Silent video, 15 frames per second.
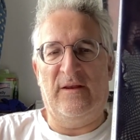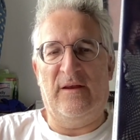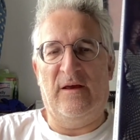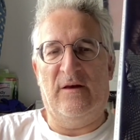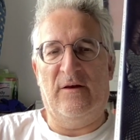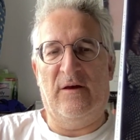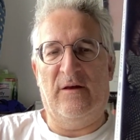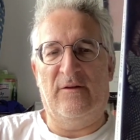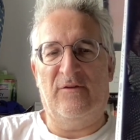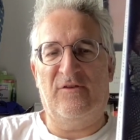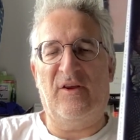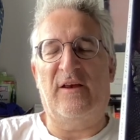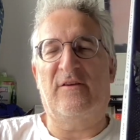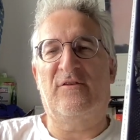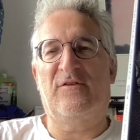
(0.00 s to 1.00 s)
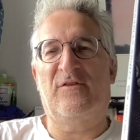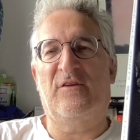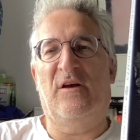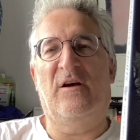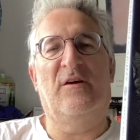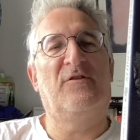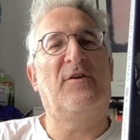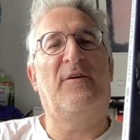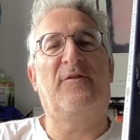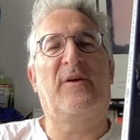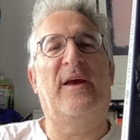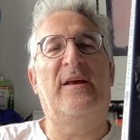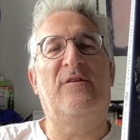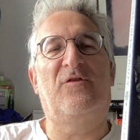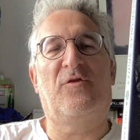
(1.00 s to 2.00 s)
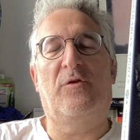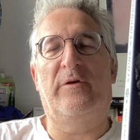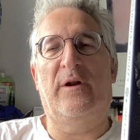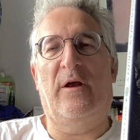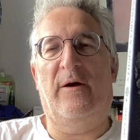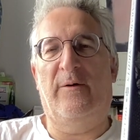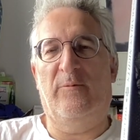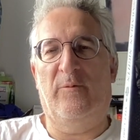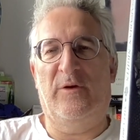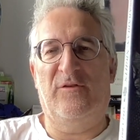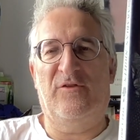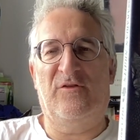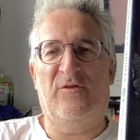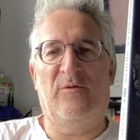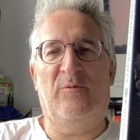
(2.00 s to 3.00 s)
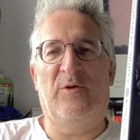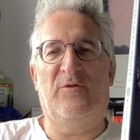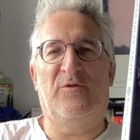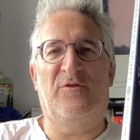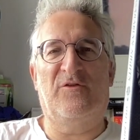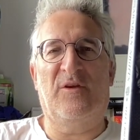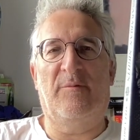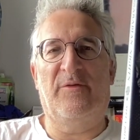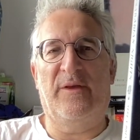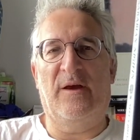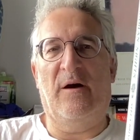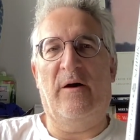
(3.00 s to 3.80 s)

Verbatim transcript: the uh, sex uh, trafficking storyline, which which was something